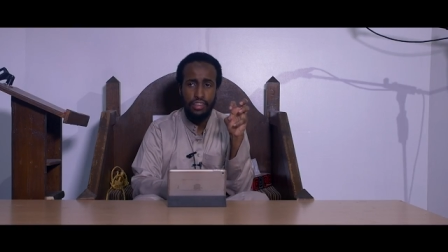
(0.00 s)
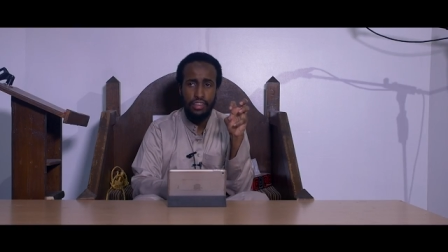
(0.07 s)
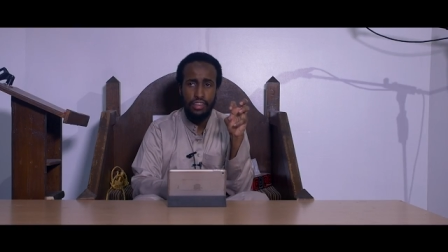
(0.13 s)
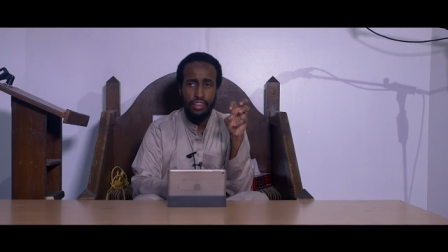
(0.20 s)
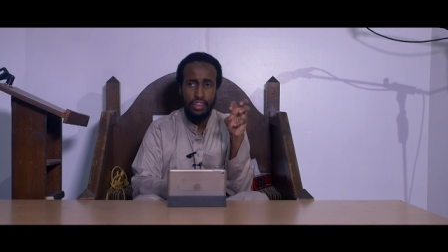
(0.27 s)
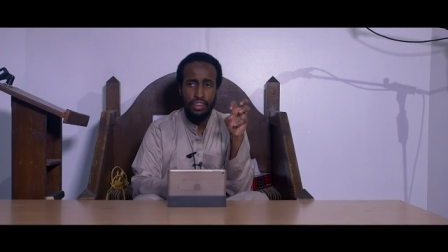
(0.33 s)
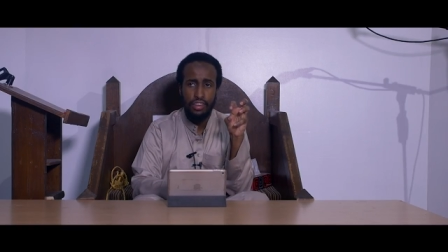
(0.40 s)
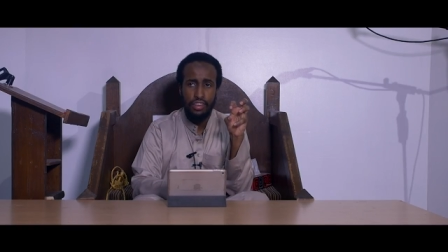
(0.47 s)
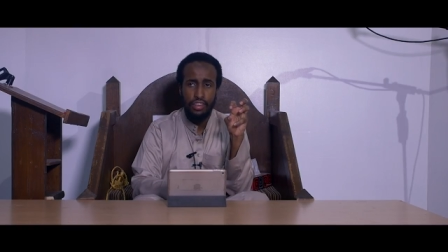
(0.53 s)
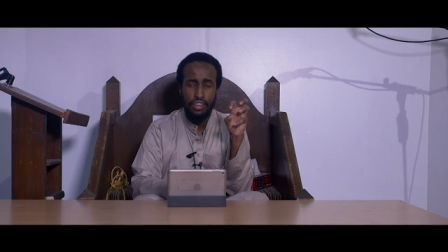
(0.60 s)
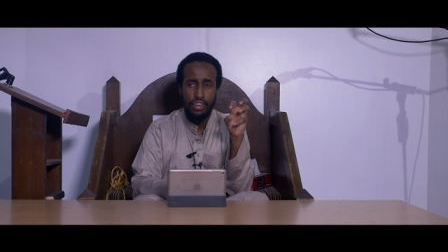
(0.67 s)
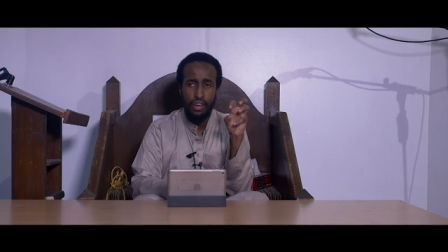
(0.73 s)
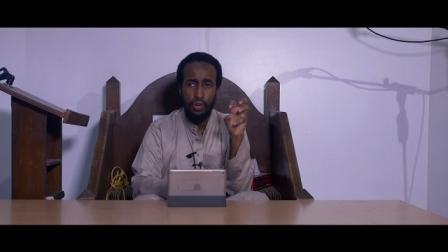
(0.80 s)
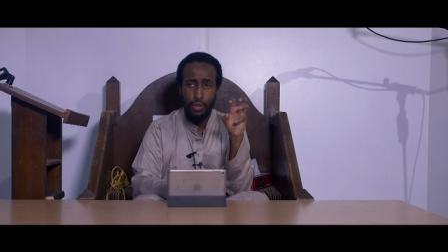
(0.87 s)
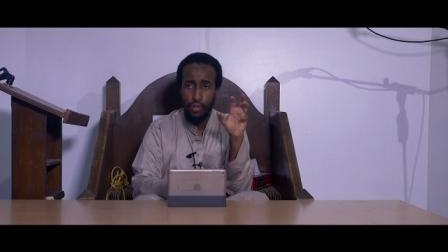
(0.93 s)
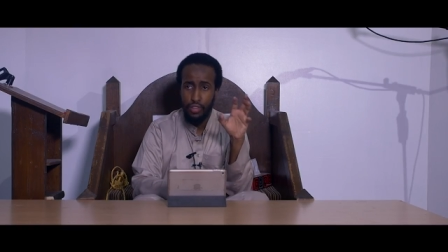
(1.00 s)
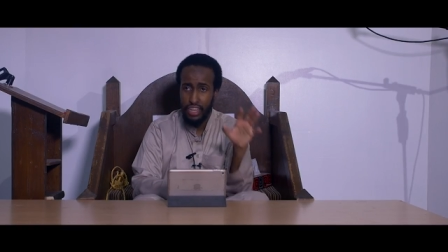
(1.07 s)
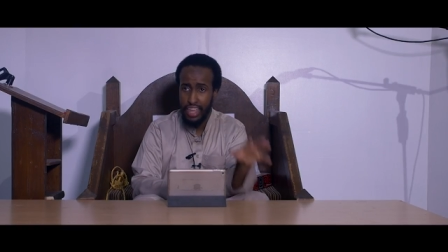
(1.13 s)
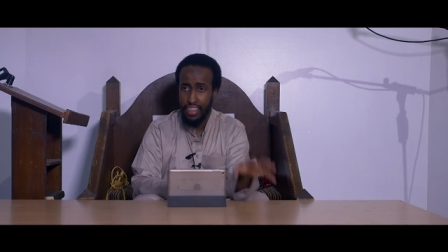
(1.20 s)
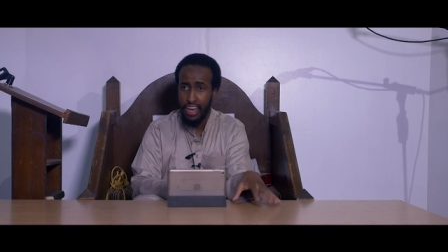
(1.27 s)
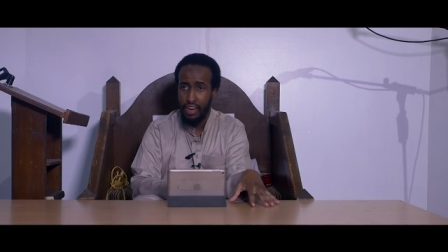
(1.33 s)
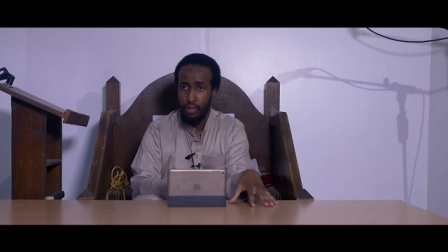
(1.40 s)
Are we all
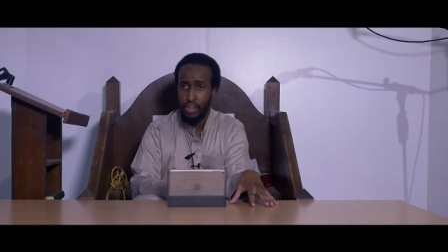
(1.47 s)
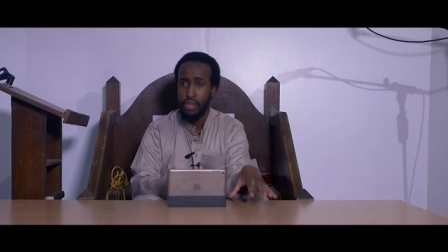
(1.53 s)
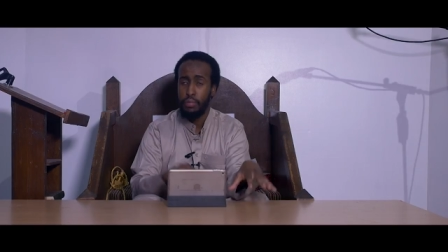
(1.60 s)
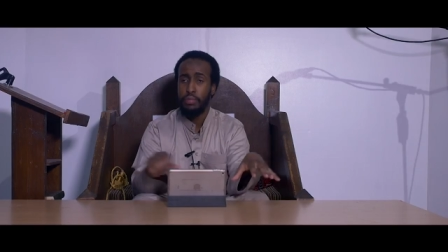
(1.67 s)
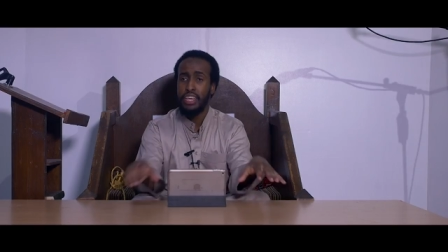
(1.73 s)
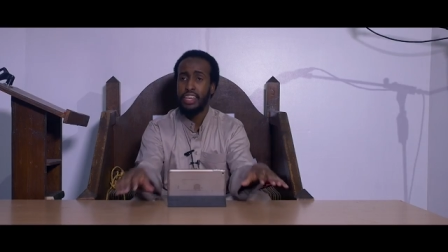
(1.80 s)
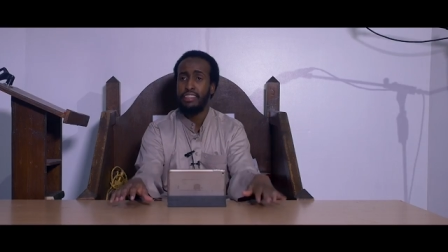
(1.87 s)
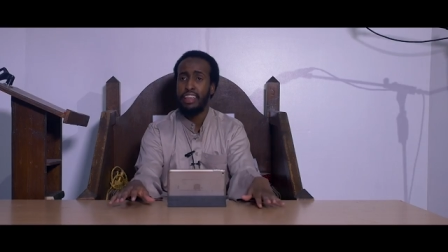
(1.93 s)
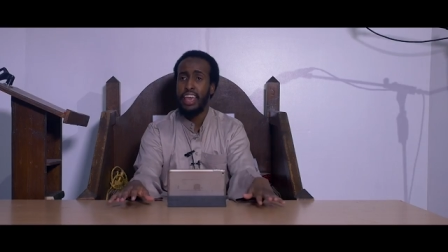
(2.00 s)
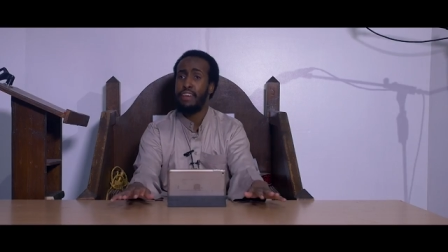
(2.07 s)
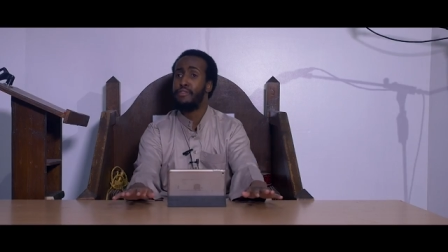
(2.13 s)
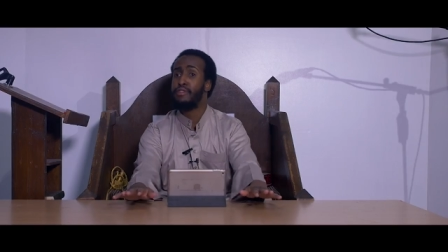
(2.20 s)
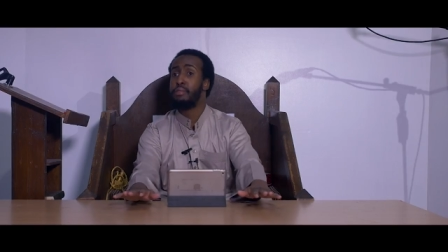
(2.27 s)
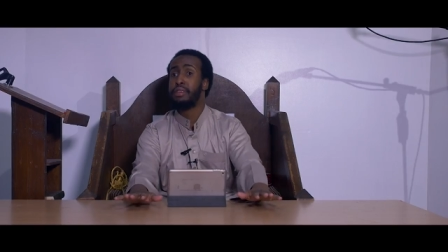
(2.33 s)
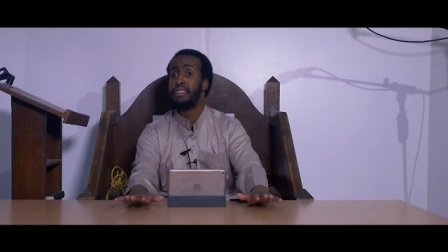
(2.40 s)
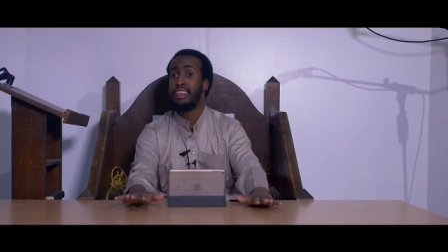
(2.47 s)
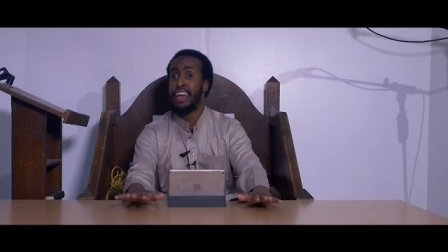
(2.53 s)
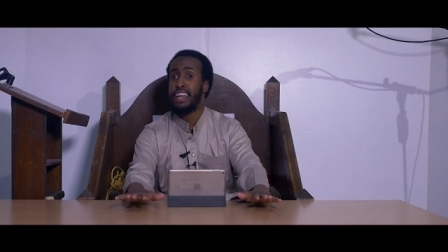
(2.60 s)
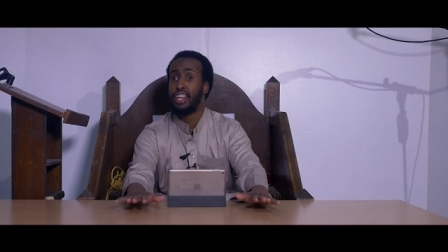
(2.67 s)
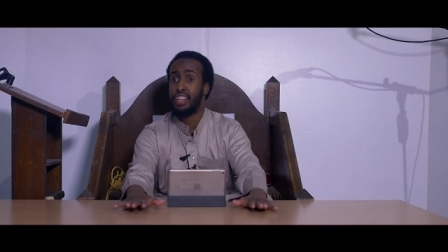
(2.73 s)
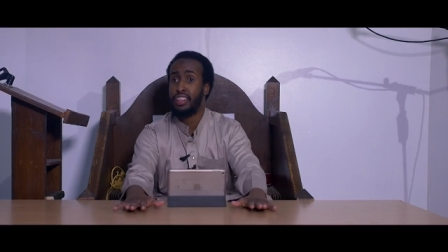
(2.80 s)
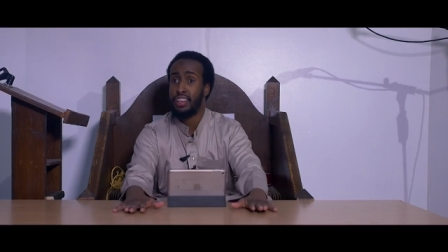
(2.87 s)
together? Which means every
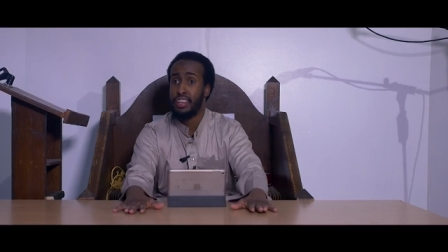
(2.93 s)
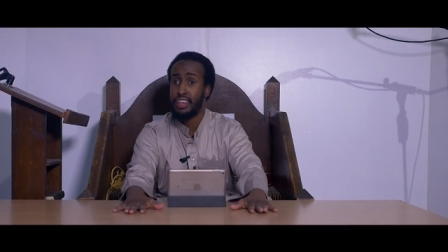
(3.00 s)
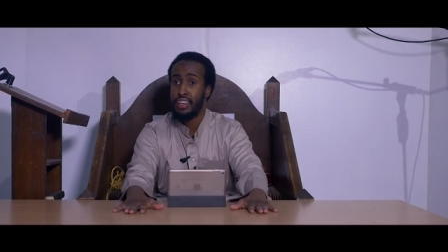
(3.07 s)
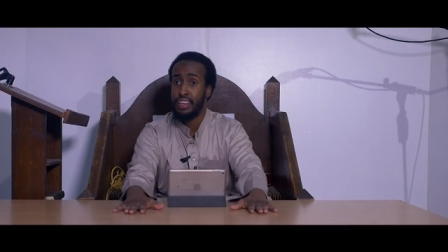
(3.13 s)
masajid.